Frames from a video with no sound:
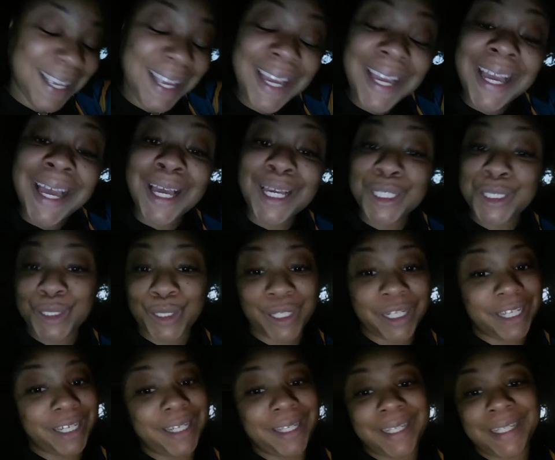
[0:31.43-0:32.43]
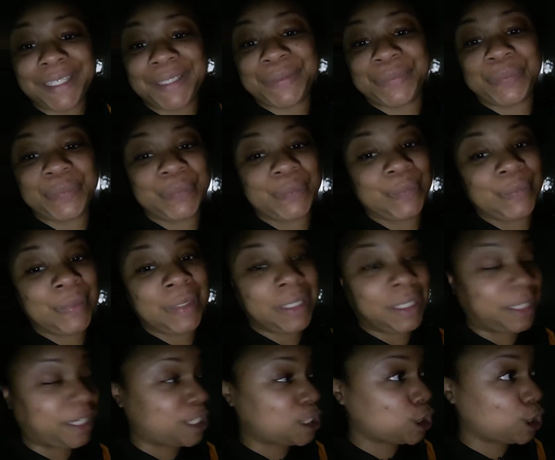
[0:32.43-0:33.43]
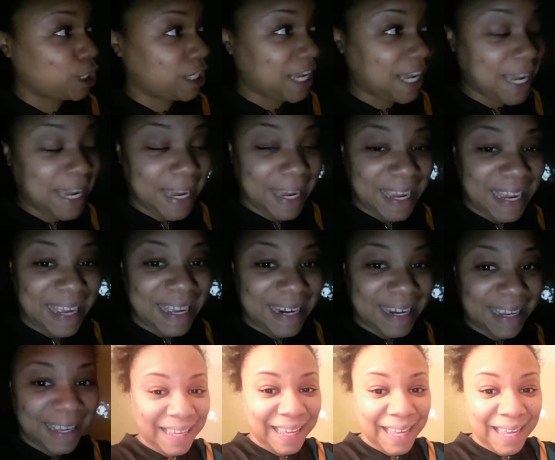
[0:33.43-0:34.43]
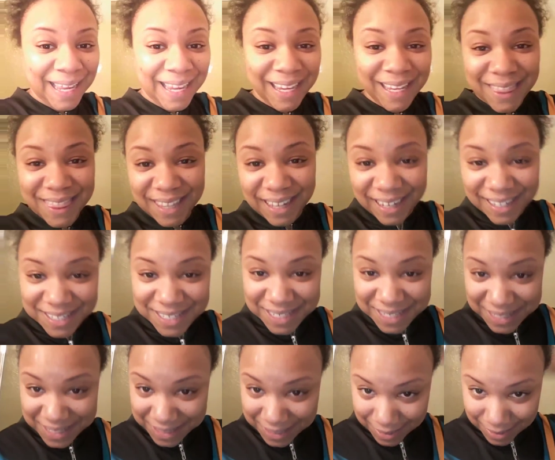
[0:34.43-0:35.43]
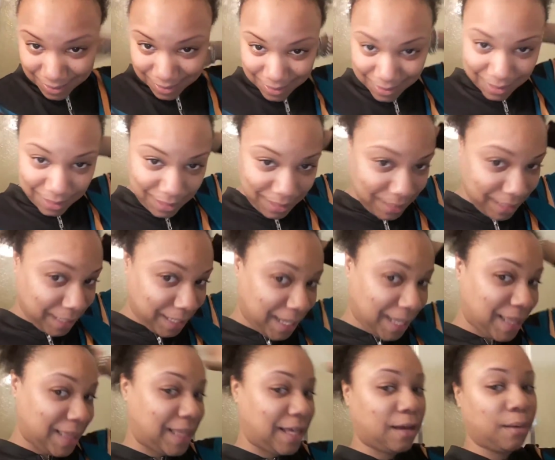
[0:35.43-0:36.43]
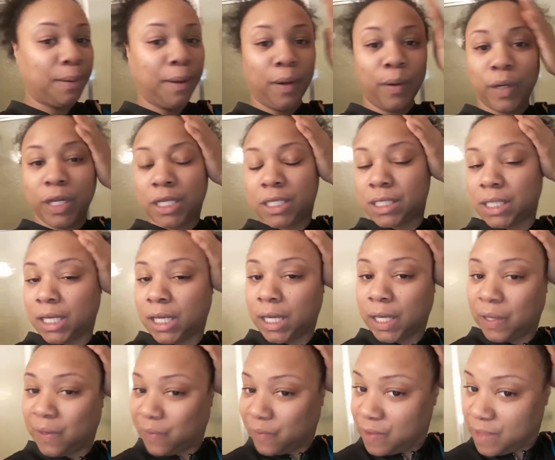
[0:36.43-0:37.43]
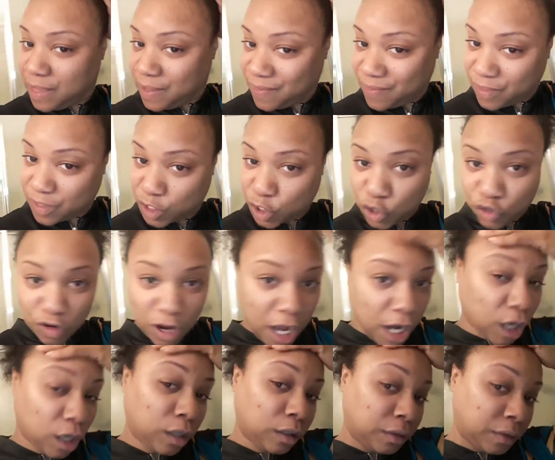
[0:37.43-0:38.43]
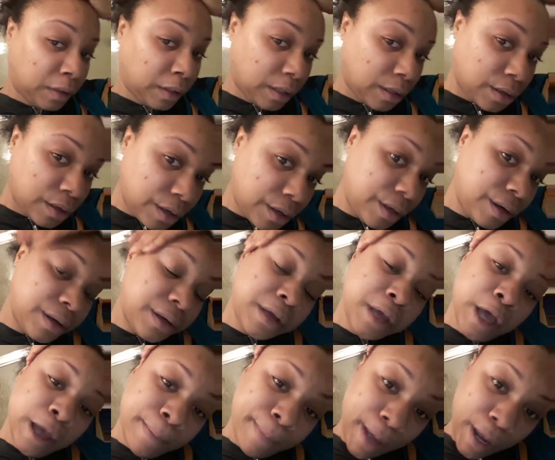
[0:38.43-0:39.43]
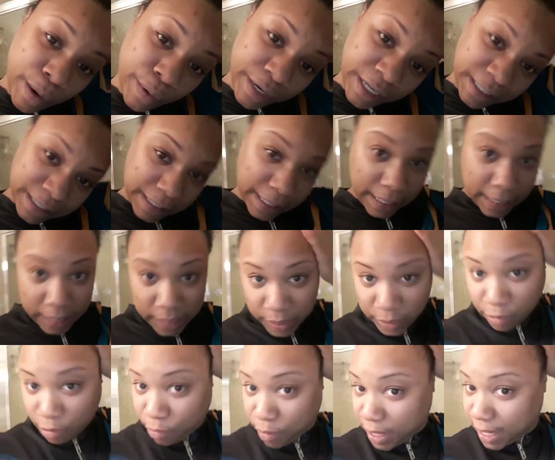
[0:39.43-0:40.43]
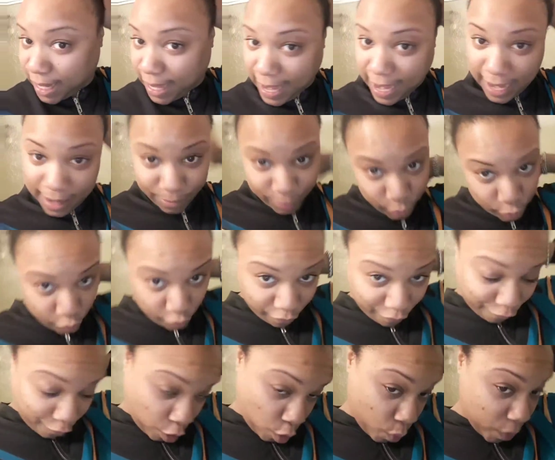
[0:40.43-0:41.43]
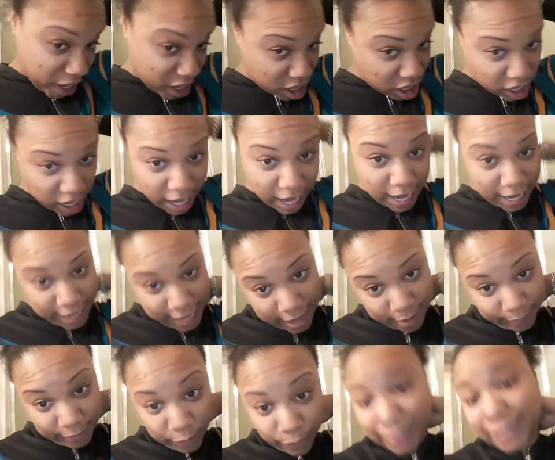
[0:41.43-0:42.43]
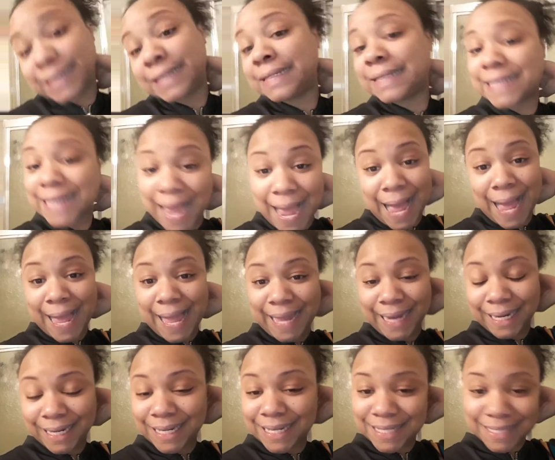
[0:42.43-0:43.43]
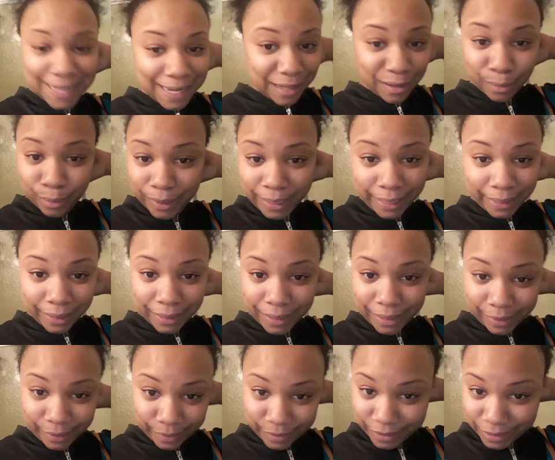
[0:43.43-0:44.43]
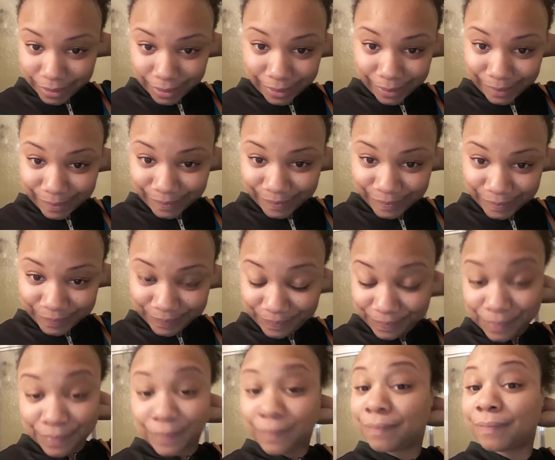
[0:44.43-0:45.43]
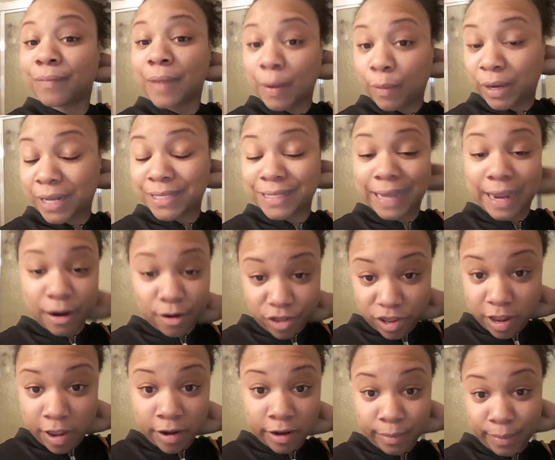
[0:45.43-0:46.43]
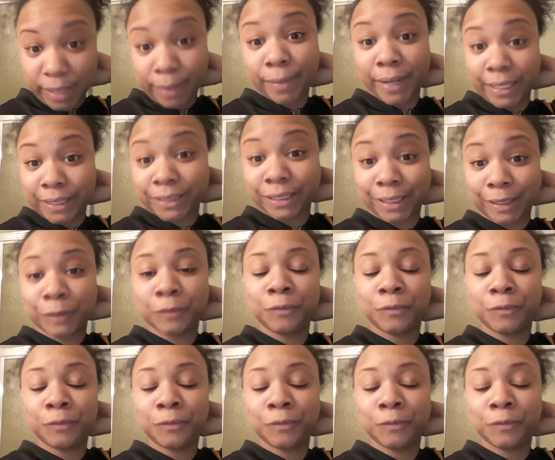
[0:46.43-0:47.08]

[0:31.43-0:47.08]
I sure did. I sure did. And thus, the ponytail. The struggle ponytail came to fruition. And we went inside and celebrated our child. And when I say our child, I mean my child.